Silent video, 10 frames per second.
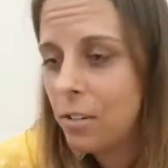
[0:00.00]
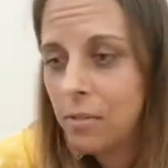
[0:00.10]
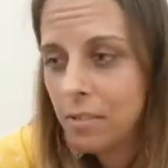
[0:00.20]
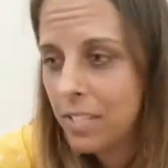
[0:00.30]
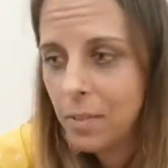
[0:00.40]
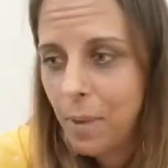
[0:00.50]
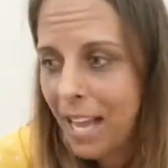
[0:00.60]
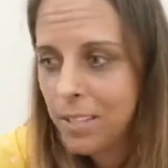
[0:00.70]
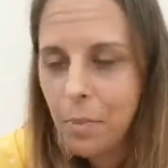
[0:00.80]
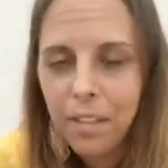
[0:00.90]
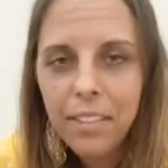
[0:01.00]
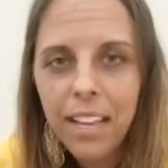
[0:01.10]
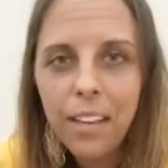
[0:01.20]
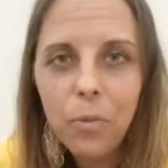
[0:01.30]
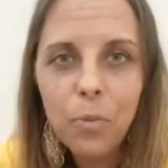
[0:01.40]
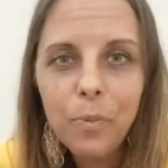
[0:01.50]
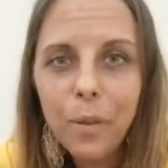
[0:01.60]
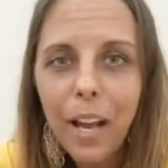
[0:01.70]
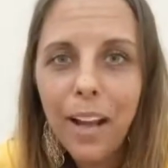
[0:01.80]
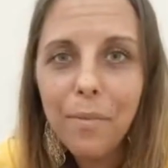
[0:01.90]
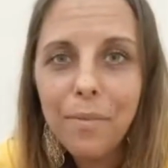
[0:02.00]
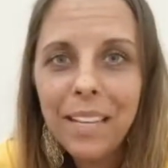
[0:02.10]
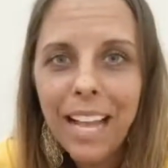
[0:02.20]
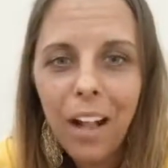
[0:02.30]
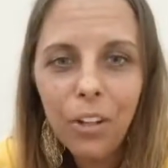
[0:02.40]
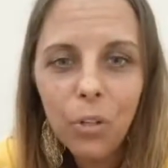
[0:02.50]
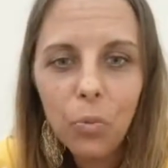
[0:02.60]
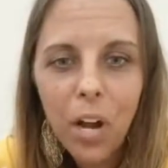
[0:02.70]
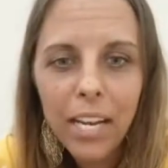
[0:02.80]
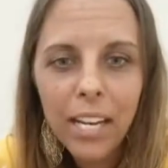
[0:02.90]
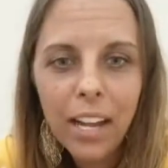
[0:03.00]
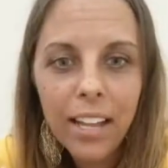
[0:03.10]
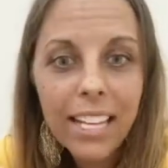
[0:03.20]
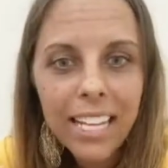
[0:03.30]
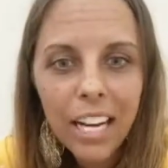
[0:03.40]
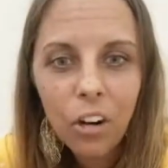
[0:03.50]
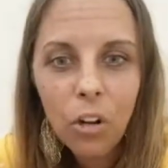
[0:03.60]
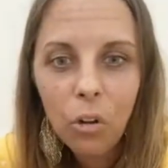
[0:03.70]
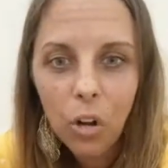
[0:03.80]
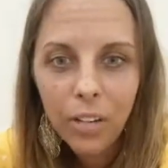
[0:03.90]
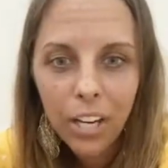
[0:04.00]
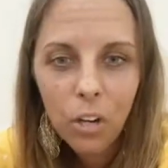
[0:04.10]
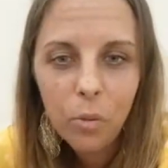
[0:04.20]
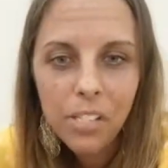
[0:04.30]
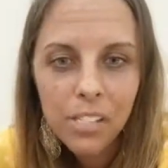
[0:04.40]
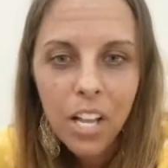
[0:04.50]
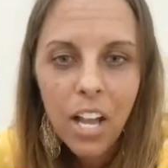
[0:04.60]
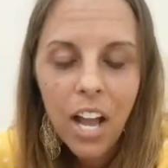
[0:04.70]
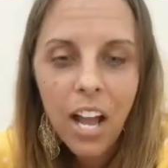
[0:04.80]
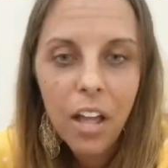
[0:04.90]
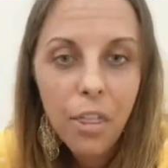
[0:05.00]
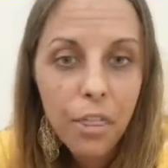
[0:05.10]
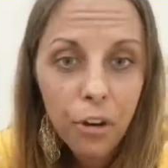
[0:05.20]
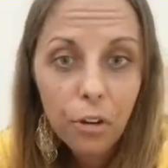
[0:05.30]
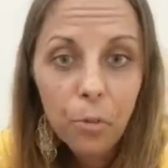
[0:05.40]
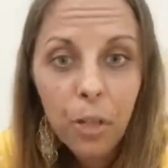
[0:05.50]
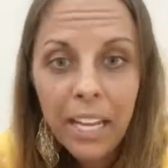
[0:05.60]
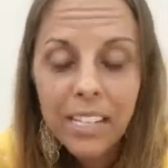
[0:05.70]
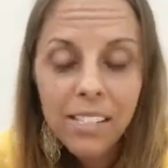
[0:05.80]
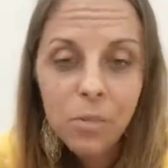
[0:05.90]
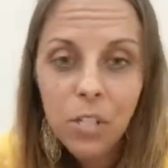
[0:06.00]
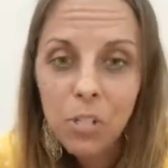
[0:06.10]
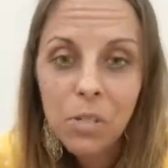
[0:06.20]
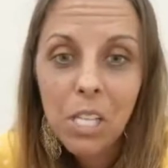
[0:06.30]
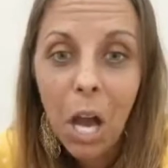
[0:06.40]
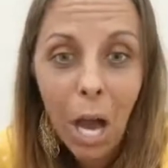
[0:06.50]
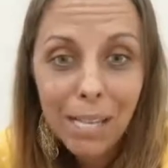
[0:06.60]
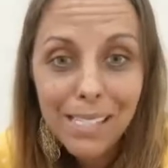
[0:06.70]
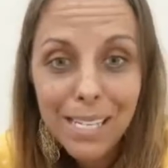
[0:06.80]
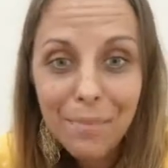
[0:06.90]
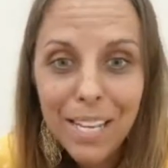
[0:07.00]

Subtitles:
this past month, and the gal who won it, I think Carol was third place, which was awesome.